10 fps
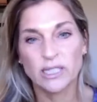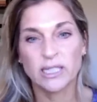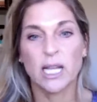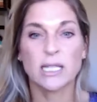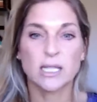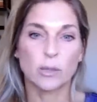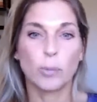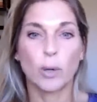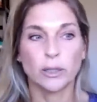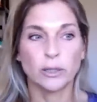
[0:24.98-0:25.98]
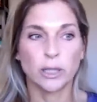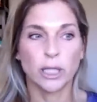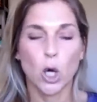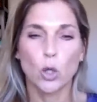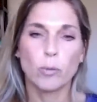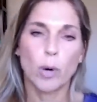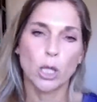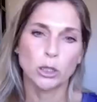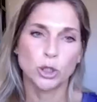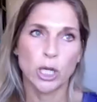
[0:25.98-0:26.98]
discuss their partner like oh the
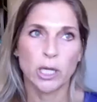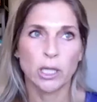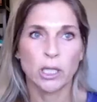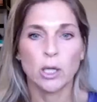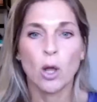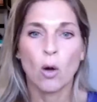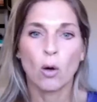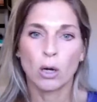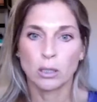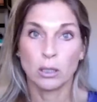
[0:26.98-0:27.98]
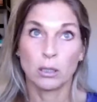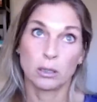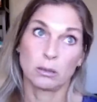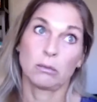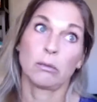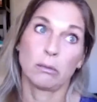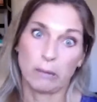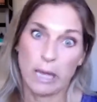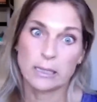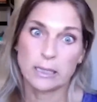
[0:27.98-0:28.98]
ball and chain or you know oh,
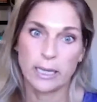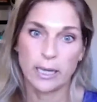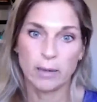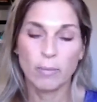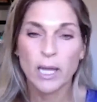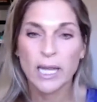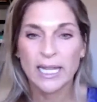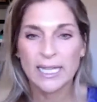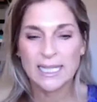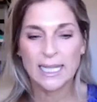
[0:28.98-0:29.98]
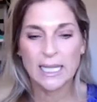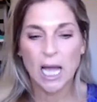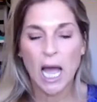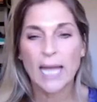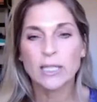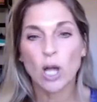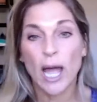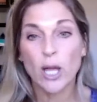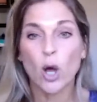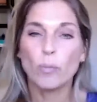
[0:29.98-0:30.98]
ask them it's like i
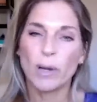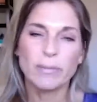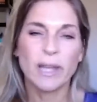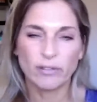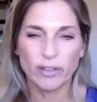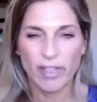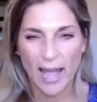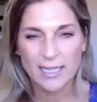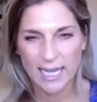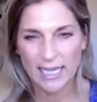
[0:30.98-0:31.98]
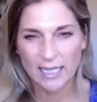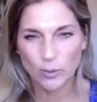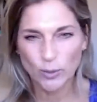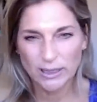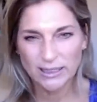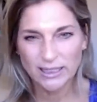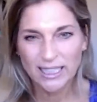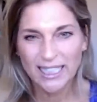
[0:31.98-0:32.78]
i hope i'm never that to anyone